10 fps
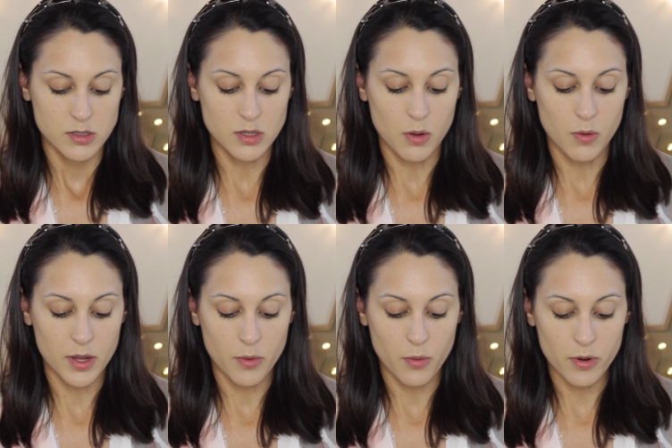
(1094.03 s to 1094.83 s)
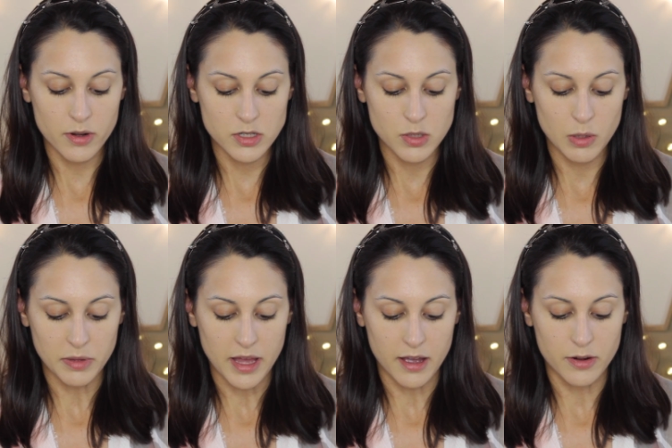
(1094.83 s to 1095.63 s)
So in order to
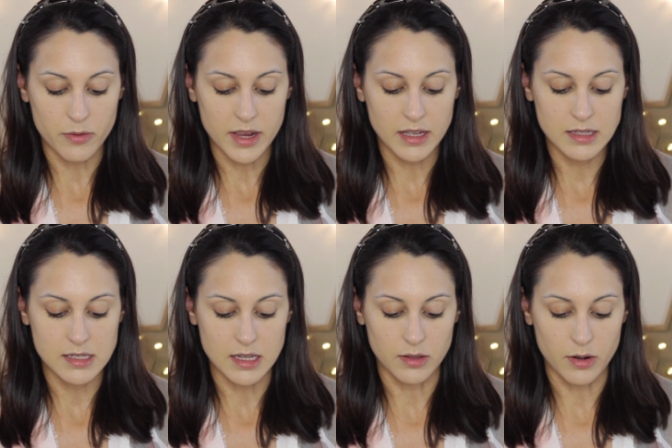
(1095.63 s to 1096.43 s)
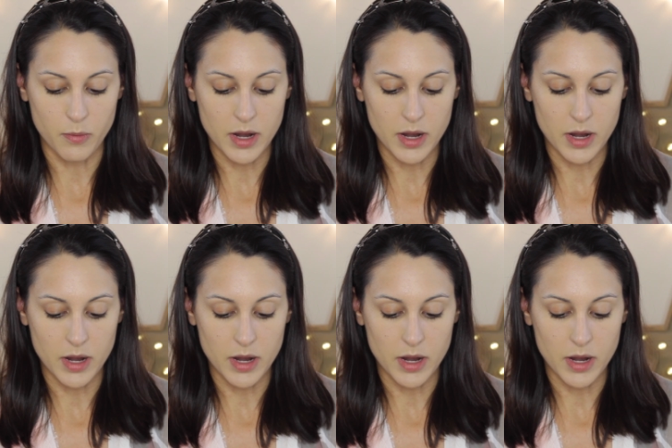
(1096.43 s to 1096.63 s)
apply under eye concealer,